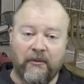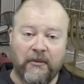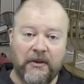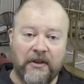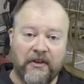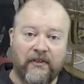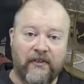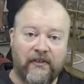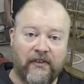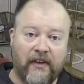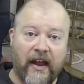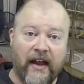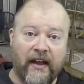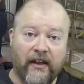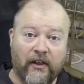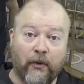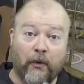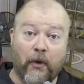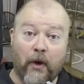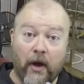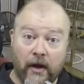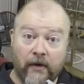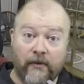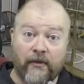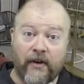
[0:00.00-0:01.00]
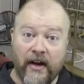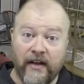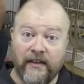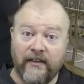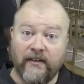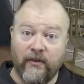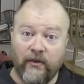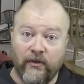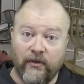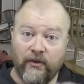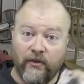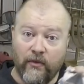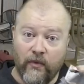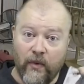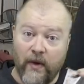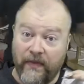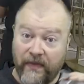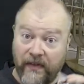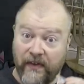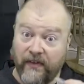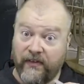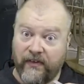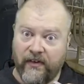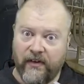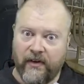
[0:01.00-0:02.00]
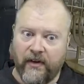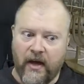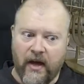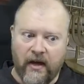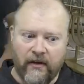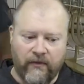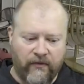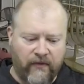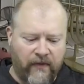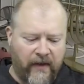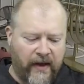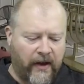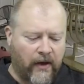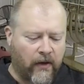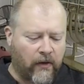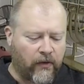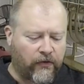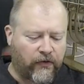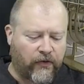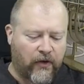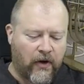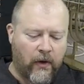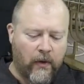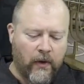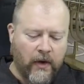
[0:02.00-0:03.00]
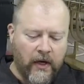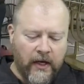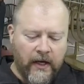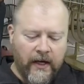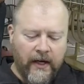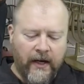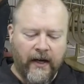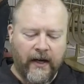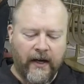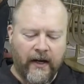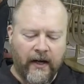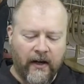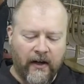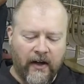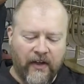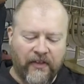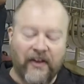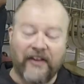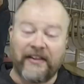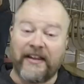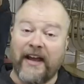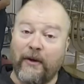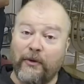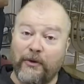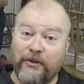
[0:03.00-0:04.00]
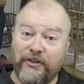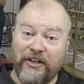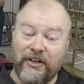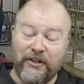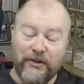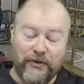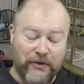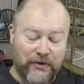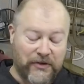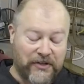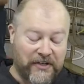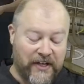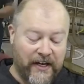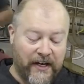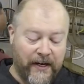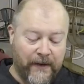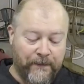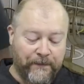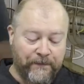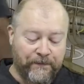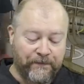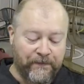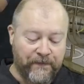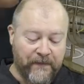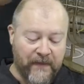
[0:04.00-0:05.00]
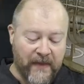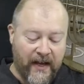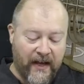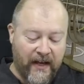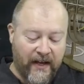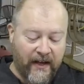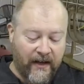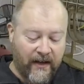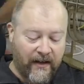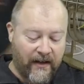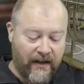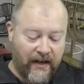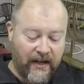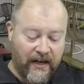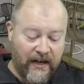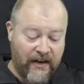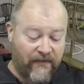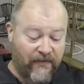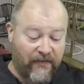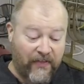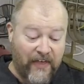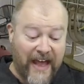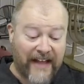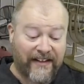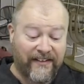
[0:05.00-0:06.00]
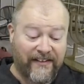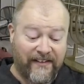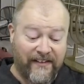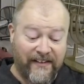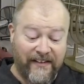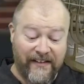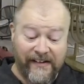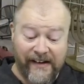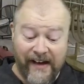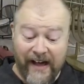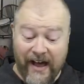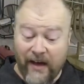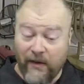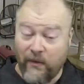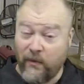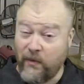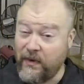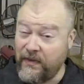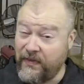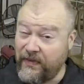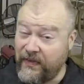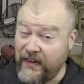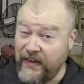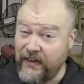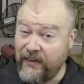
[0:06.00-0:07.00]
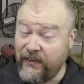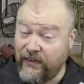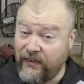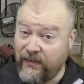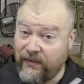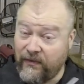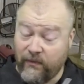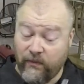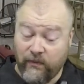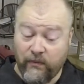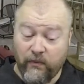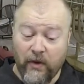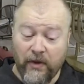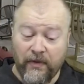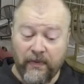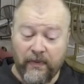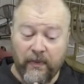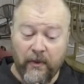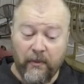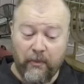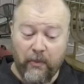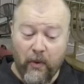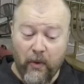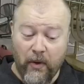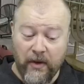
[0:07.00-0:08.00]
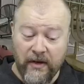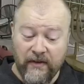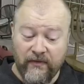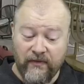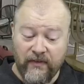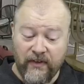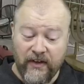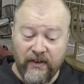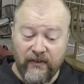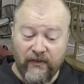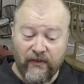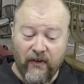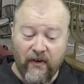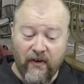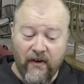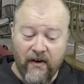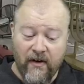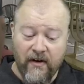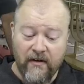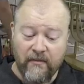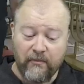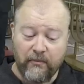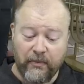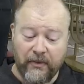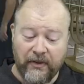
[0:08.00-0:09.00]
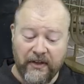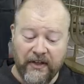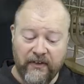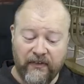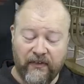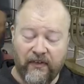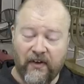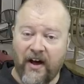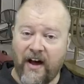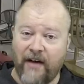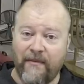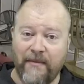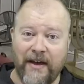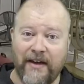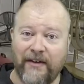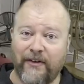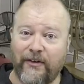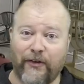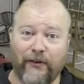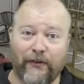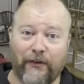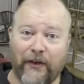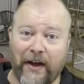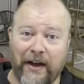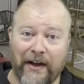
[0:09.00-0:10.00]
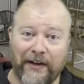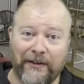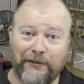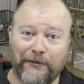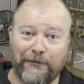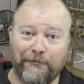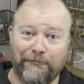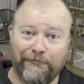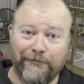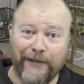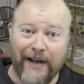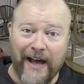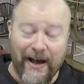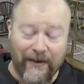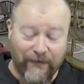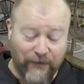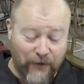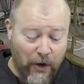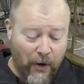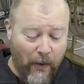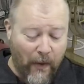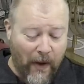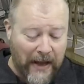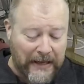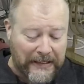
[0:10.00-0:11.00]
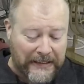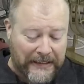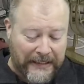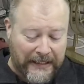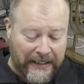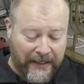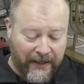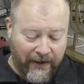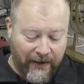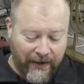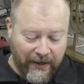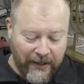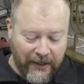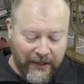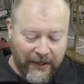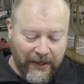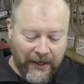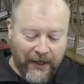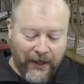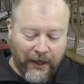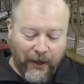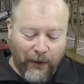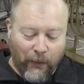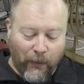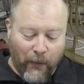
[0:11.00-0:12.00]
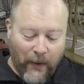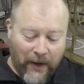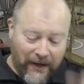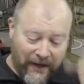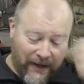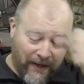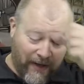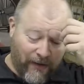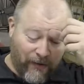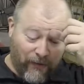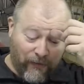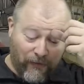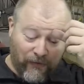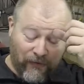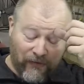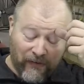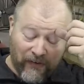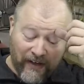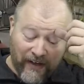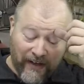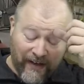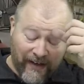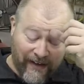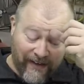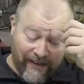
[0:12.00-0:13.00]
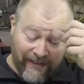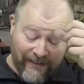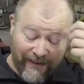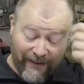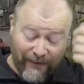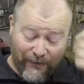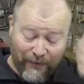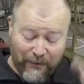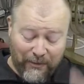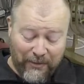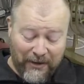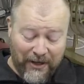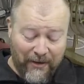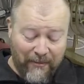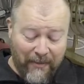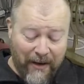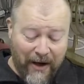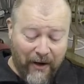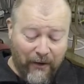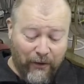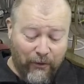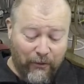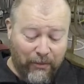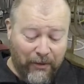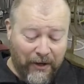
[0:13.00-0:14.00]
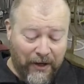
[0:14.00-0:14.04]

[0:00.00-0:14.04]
I mean, this is aileron, right? You want this to not fail. So I thought that was interesting. And if that's not what the point of these are, please comment, because I have no idea what else these would be about.